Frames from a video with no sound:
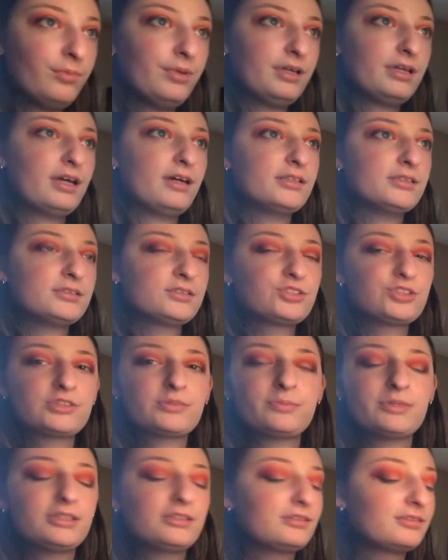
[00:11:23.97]
But yeah, it's
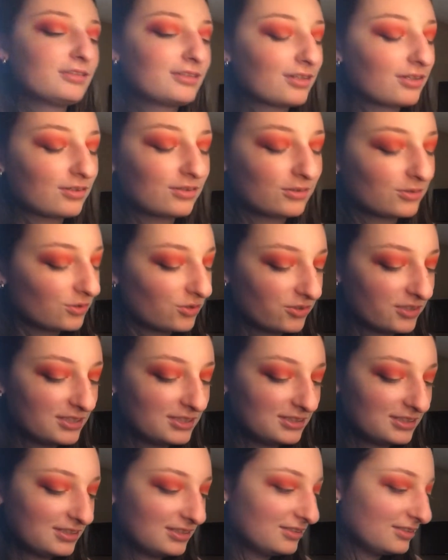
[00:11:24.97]
just been a little
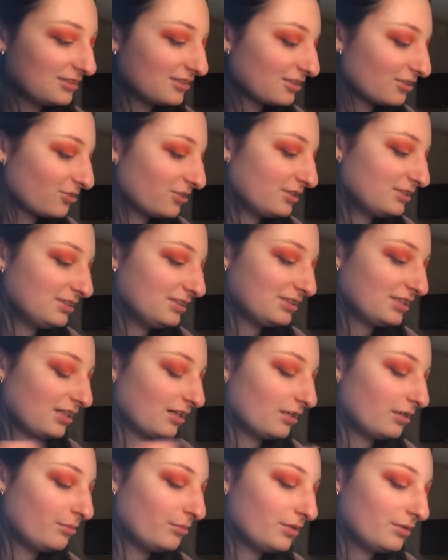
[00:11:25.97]
crazy
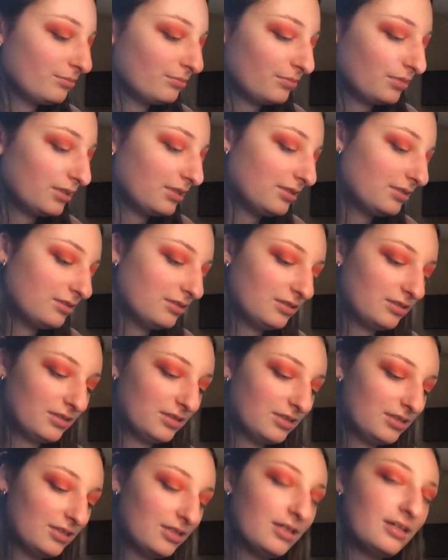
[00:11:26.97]
time, but
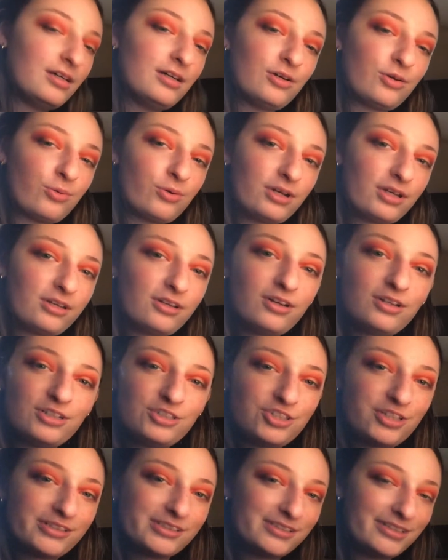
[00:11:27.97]
working on
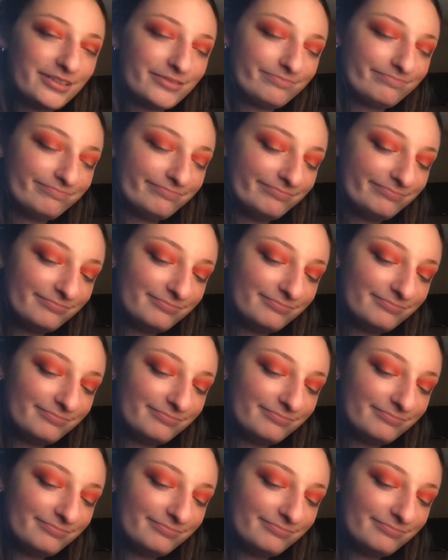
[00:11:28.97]
adjusting.